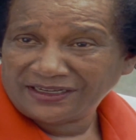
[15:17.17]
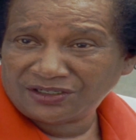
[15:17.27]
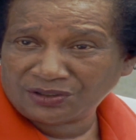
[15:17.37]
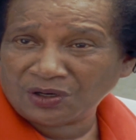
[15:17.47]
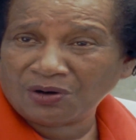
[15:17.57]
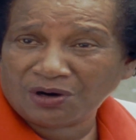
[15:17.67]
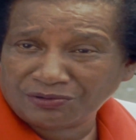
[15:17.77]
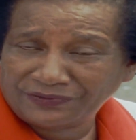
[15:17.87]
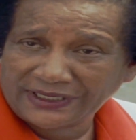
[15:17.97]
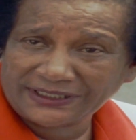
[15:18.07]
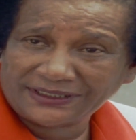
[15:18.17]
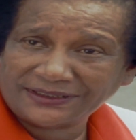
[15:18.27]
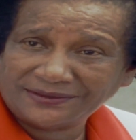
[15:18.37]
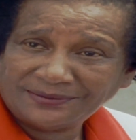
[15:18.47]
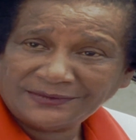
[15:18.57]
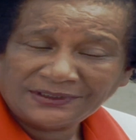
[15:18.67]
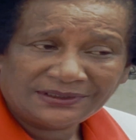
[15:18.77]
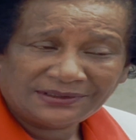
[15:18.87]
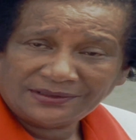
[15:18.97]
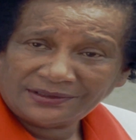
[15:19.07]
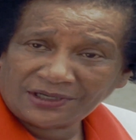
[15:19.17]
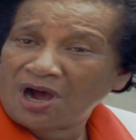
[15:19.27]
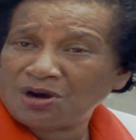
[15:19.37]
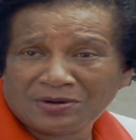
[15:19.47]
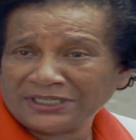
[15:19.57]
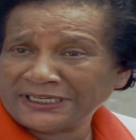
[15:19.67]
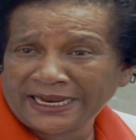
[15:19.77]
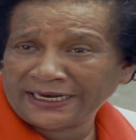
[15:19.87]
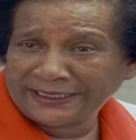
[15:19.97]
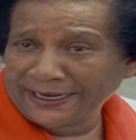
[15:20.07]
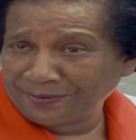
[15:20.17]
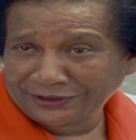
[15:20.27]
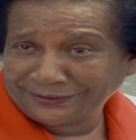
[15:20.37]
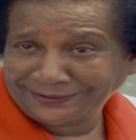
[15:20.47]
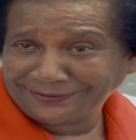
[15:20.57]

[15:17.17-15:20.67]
to go over it. So I always had a lemon.